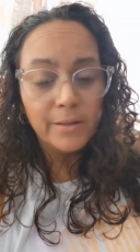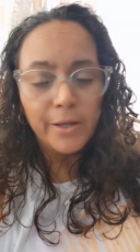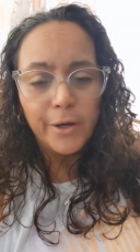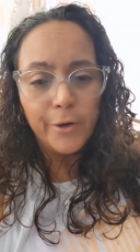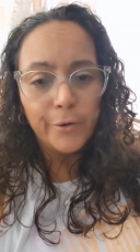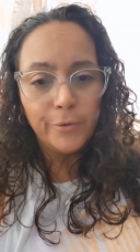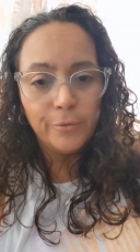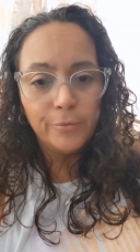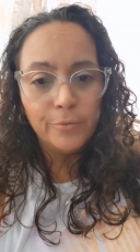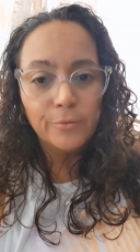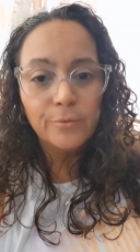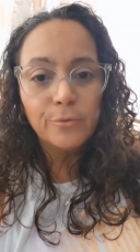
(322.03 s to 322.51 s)

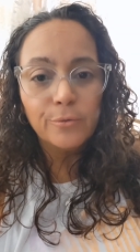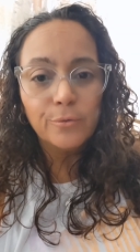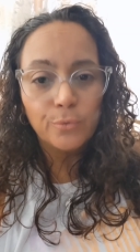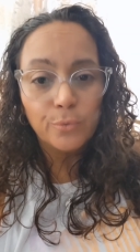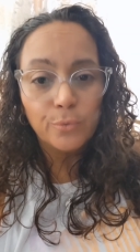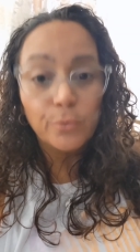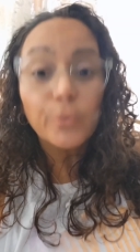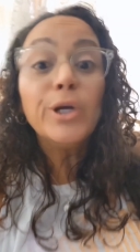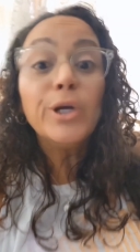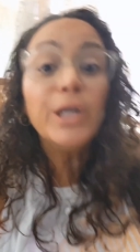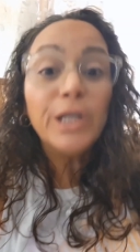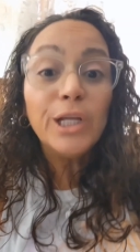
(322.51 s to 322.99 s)
No,
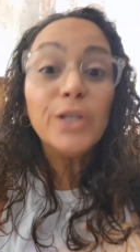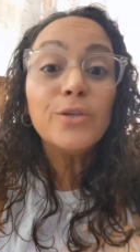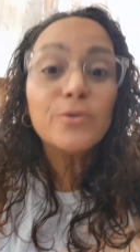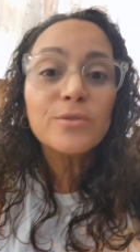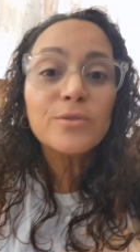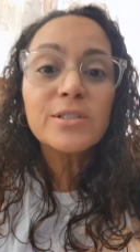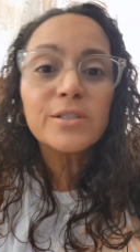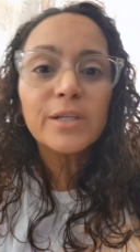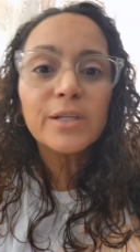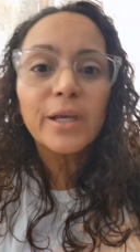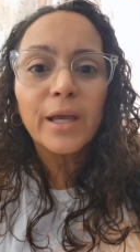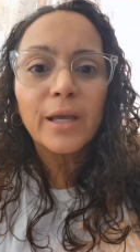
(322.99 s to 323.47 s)
we need
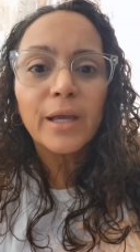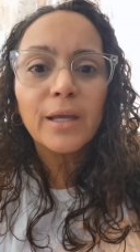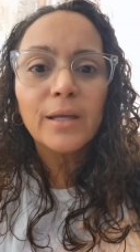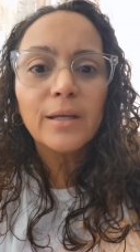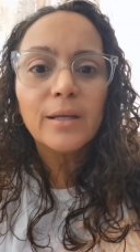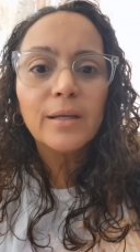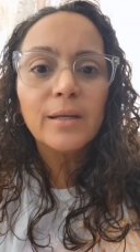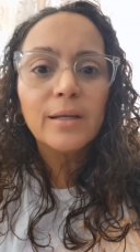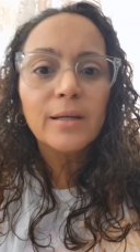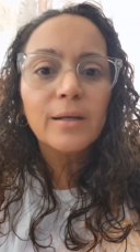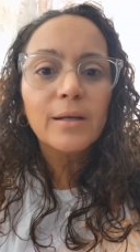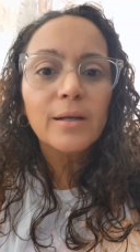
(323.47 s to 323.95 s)

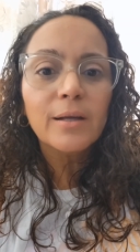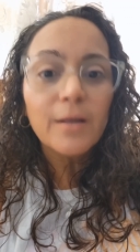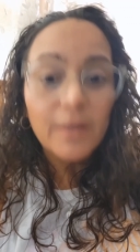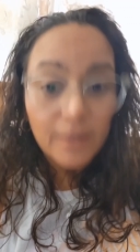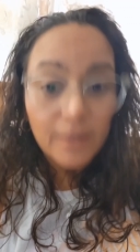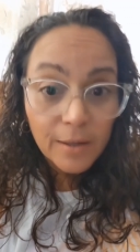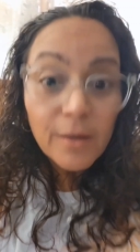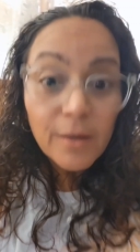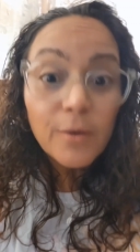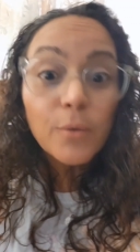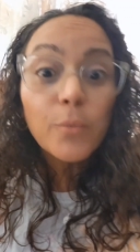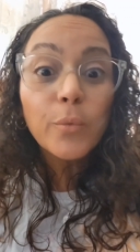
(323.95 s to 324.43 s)

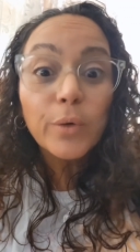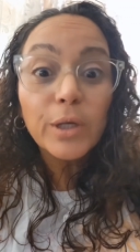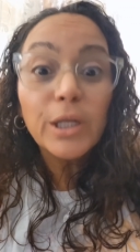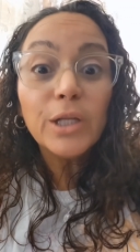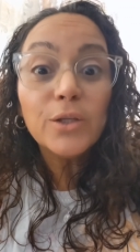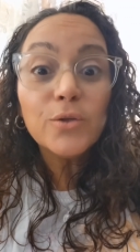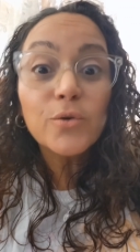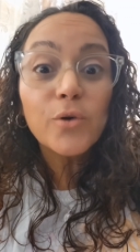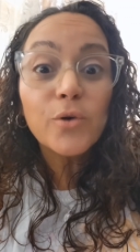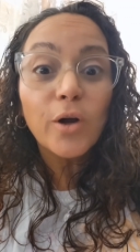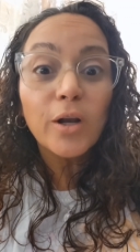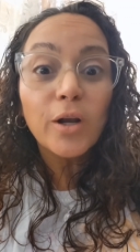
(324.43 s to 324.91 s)

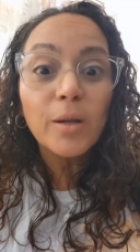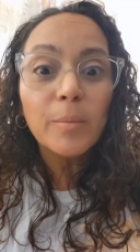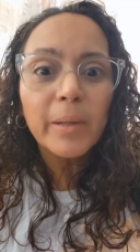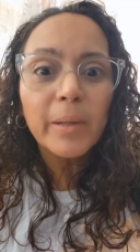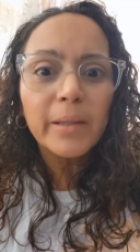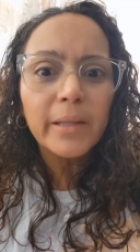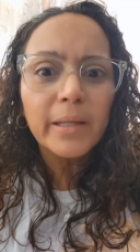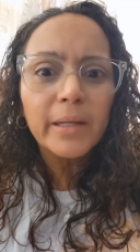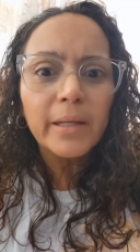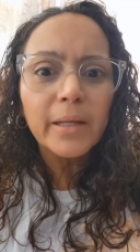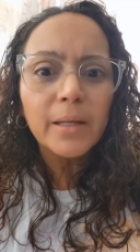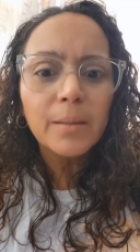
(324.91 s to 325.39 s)
to call it
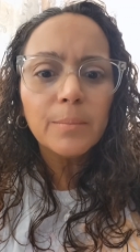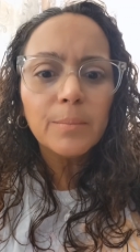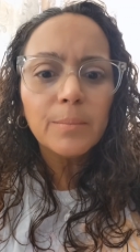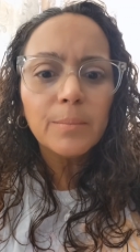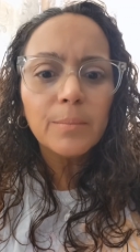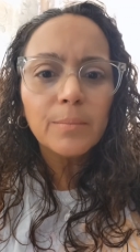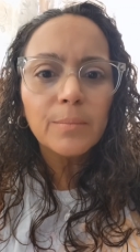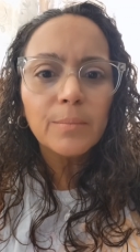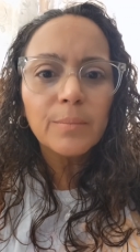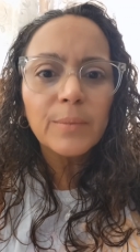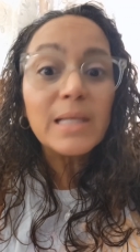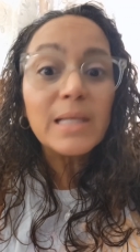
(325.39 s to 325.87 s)
by the name.
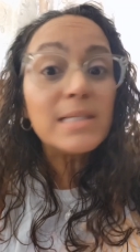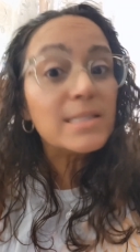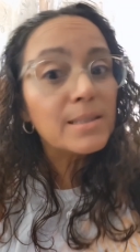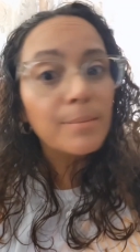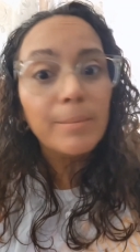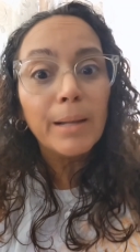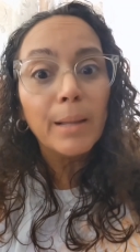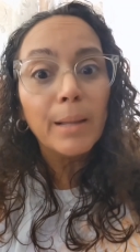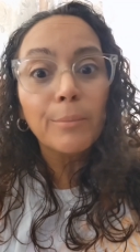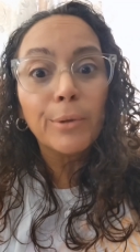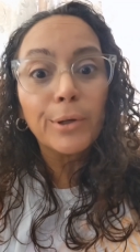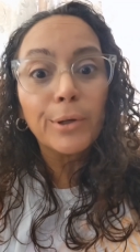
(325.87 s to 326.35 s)
It's
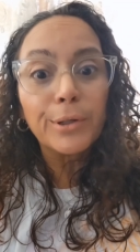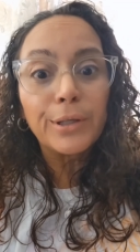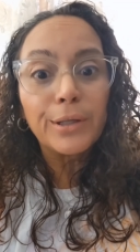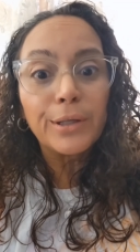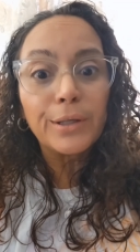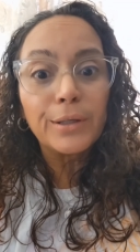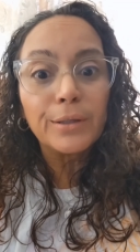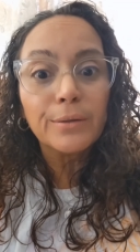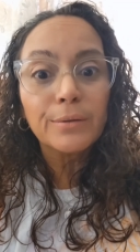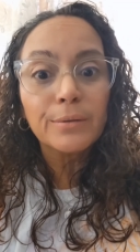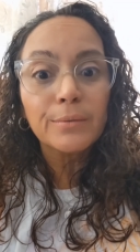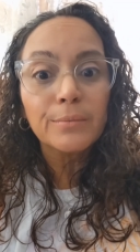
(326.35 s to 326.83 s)
a black
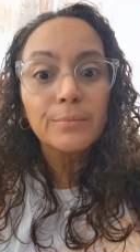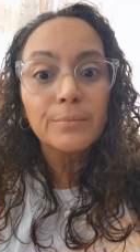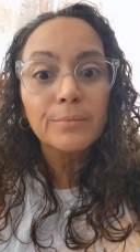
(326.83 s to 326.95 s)
monkey.